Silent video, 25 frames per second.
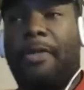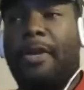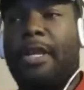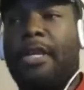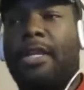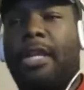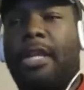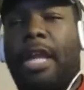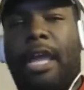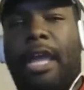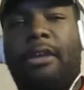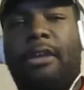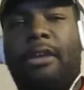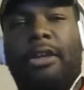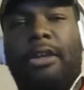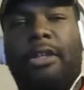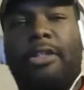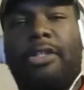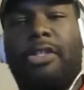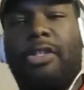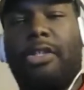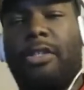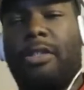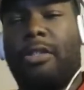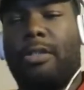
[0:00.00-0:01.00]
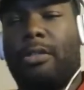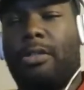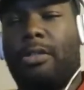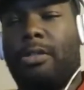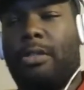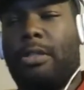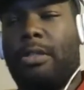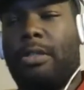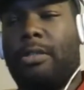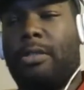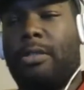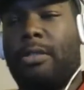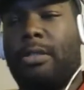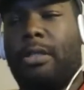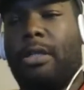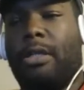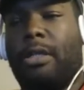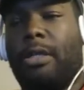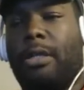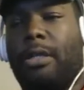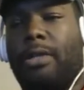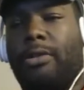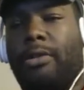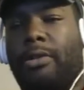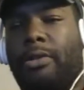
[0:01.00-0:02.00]
like just
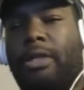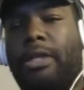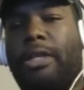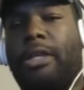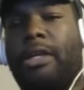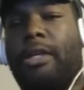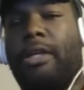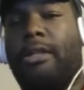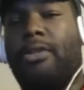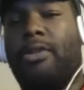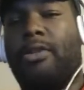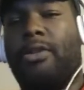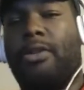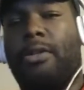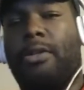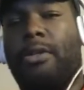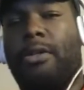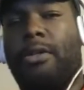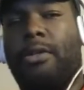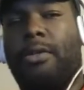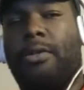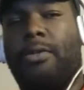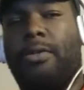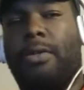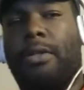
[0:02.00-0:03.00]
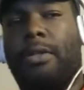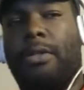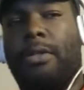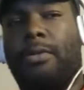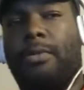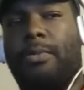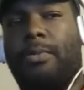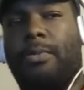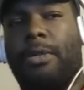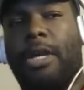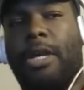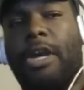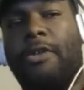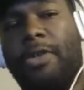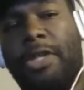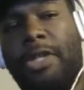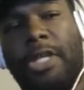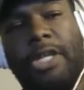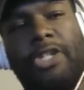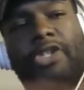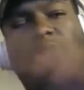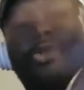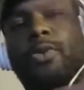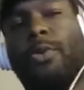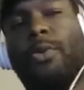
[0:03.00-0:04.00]
look at the everything
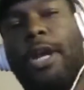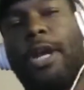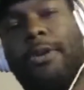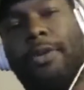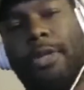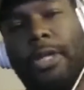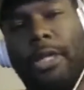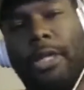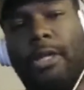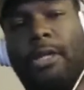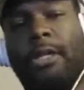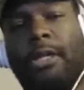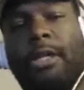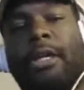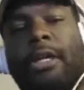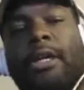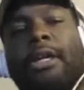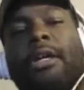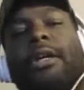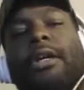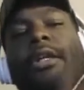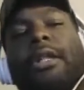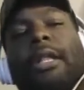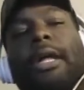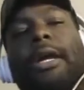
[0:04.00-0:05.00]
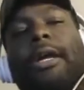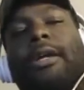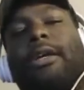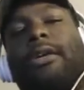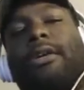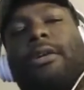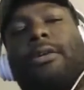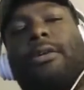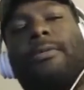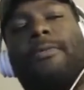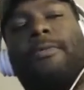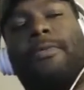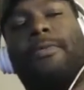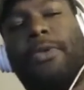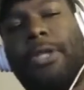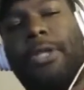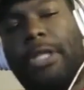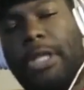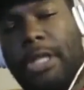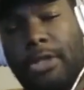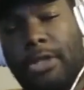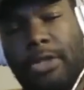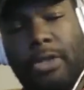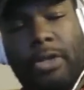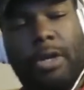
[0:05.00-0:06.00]
surrounding it. Like
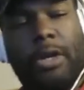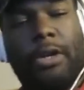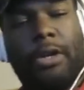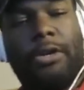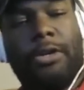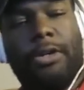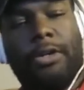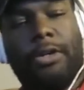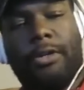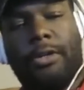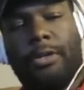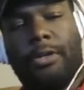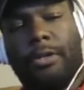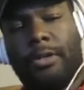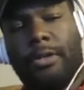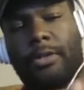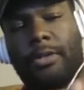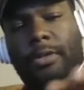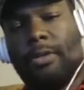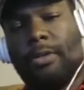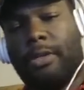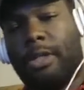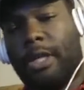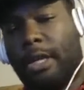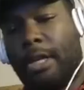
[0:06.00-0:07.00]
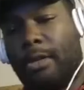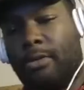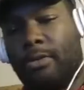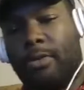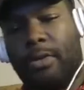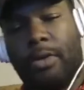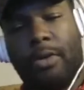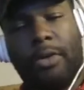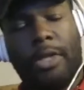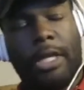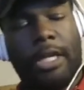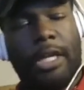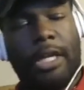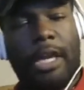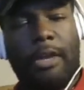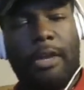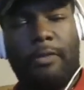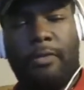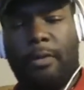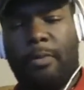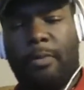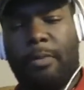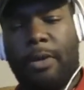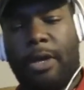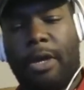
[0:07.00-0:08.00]
Kickstarter, they gave it a
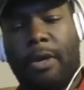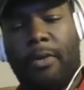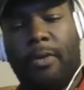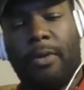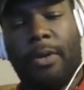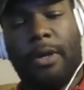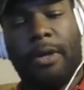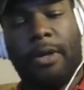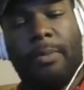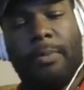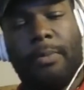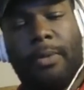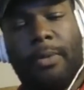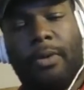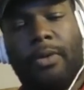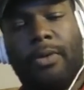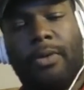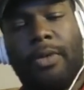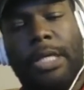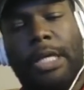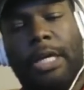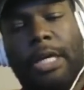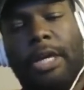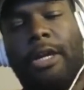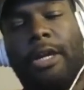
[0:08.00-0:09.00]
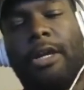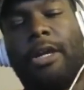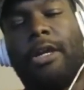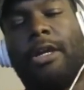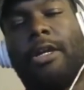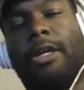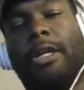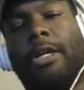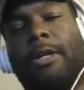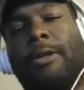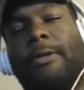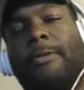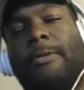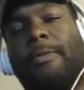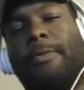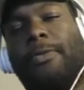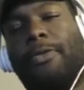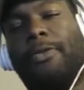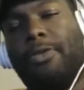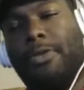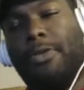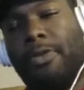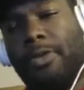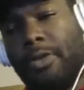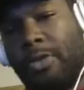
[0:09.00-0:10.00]
bad rep on there.
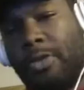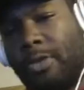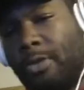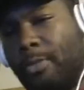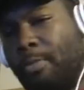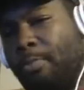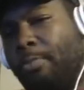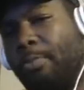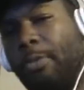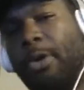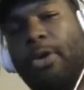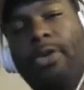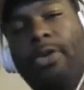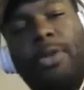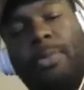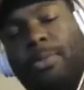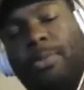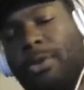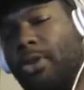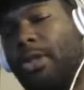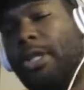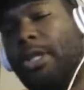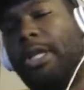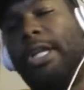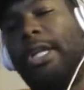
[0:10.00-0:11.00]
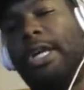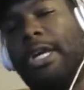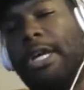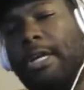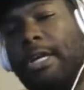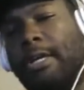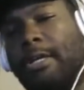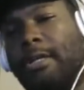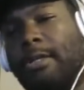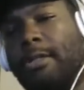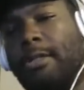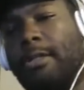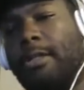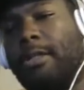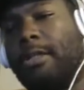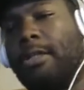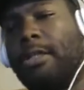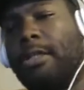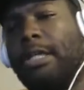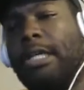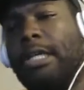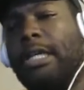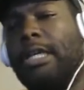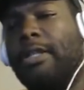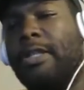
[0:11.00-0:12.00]
Multiple delays,
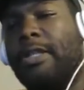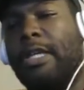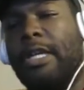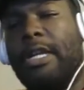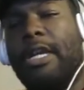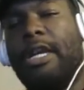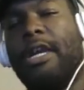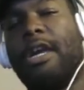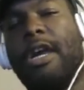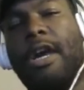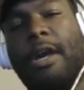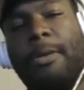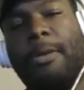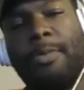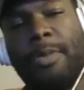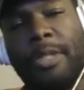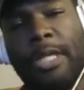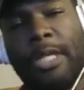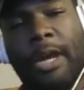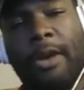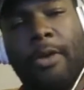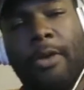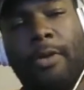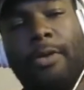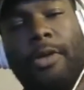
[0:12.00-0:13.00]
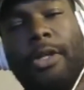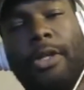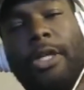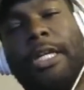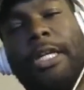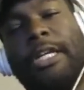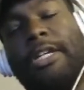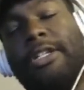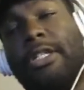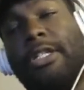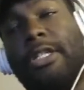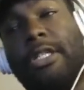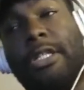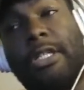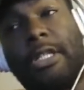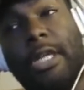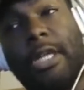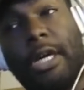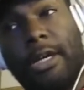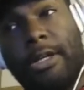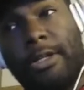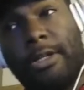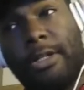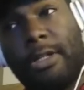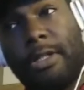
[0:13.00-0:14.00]
then it comes out and it
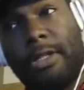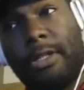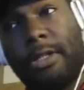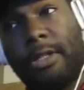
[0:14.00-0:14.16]
sucks.